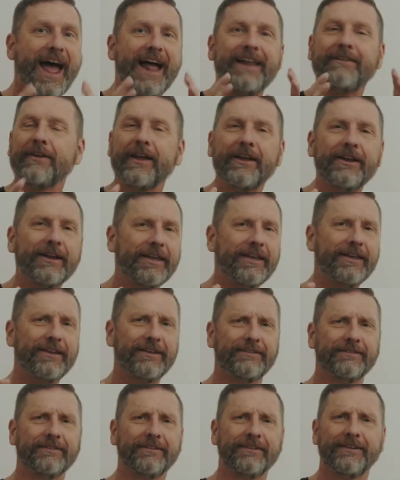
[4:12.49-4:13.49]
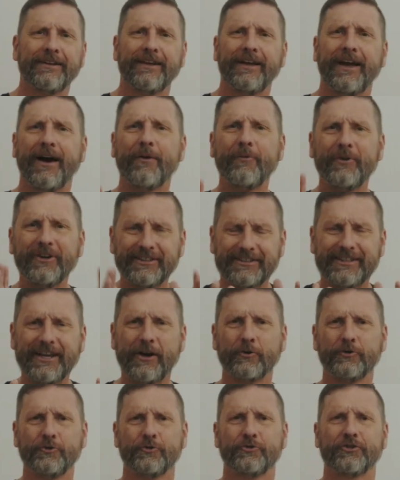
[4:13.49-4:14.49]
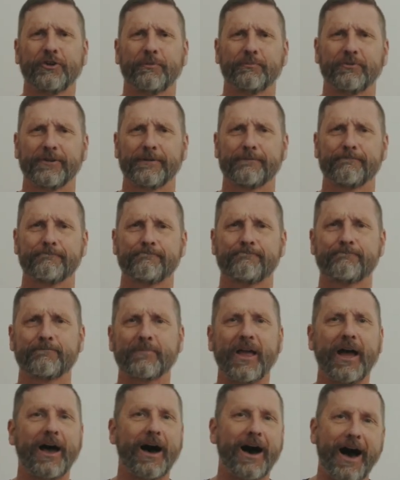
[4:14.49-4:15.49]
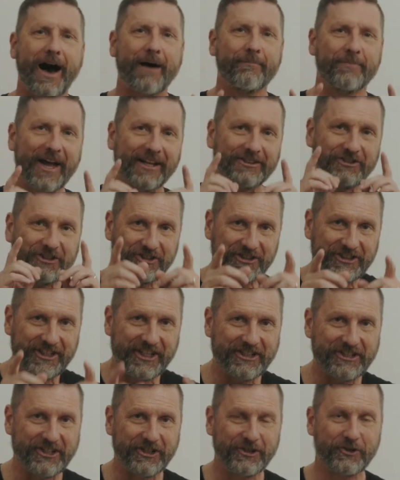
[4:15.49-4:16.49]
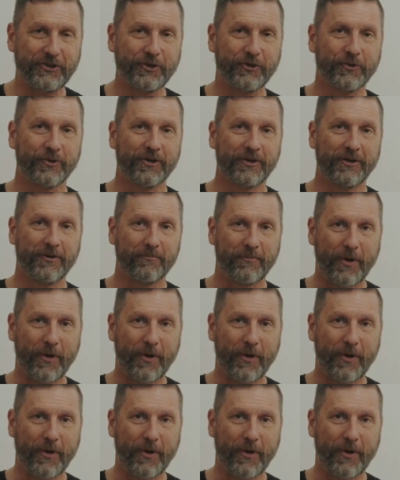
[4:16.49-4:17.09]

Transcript: And, and again, I want to tell you something. I'm not just teaching you.